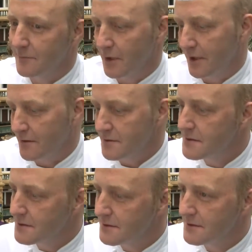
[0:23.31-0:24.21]
When I
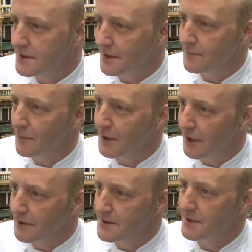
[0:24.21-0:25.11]
started very
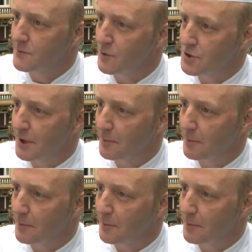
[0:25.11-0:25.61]
young, started washing